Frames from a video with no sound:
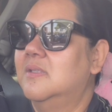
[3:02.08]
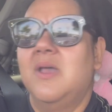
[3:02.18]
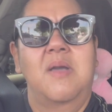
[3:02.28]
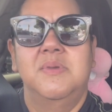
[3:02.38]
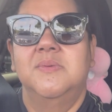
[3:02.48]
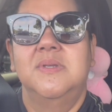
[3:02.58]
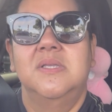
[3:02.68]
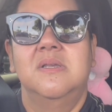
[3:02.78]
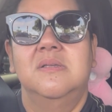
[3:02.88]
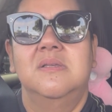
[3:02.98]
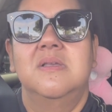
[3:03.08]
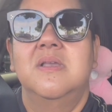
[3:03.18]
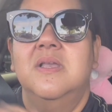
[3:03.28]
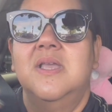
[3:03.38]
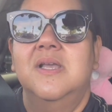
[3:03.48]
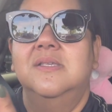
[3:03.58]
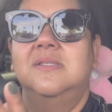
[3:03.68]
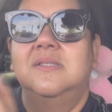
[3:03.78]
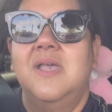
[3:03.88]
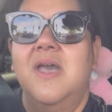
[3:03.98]
so how much money is that? He
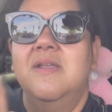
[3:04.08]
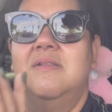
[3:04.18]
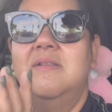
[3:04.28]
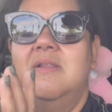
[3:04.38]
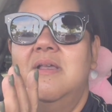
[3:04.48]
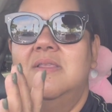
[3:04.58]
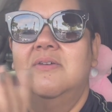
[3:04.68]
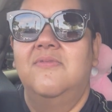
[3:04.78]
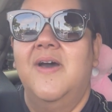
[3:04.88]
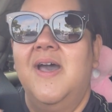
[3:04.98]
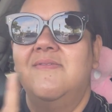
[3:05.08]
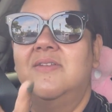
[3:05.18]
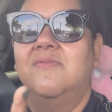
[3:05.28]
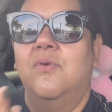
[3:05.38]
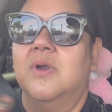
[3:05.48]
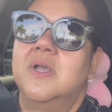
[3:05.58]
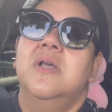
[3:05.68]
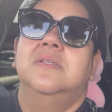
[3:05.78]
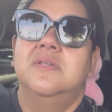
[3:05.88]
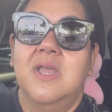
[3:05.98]
has 10, the 5, and 4.
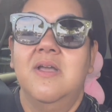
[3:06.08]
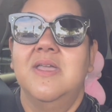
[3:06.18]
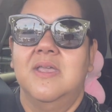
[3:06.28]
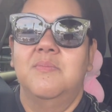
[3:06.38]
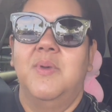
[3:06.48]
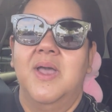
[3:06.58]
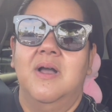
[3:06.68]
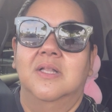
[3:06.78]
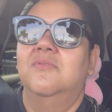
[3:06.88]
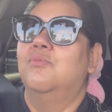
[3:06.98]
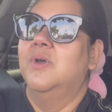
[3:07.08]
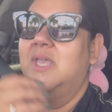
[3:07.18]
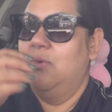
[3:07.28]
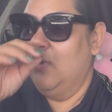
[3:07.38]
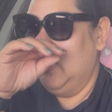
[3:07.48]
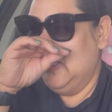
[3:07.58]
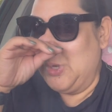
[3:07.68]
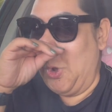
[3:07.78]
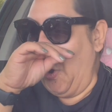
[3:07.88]
So now he can buy all of what he wants.